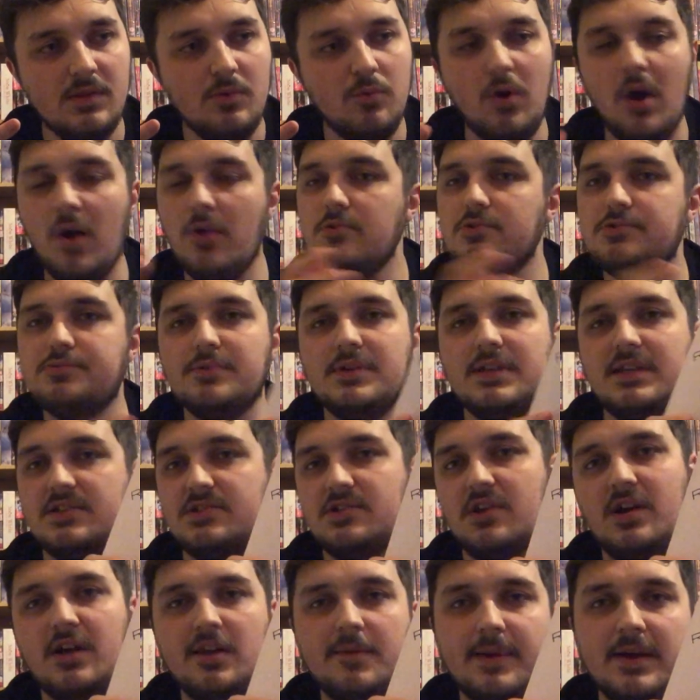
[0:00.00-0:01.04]
I was really
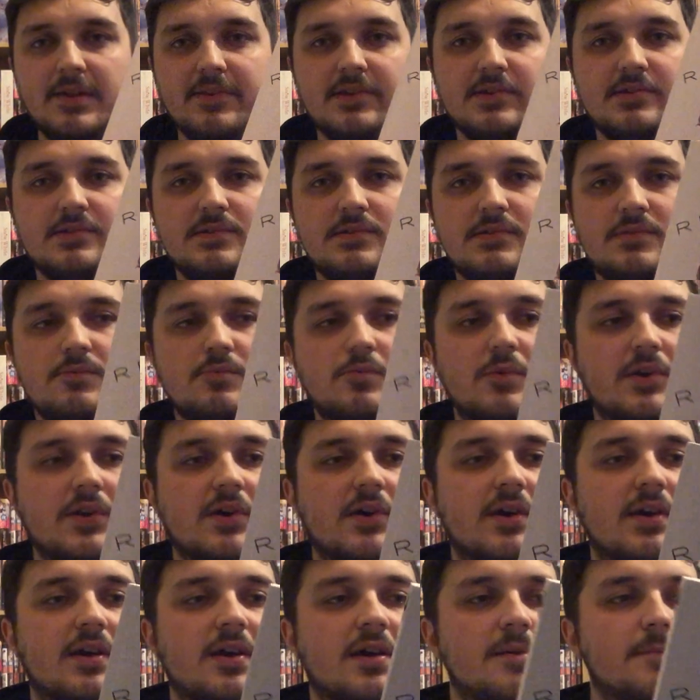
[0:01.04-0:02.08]
excited about this when
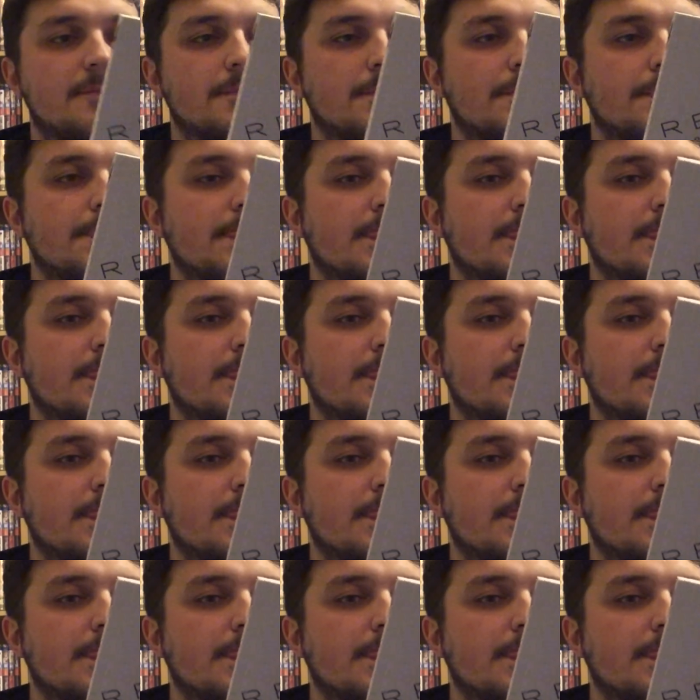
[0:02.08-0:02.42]
I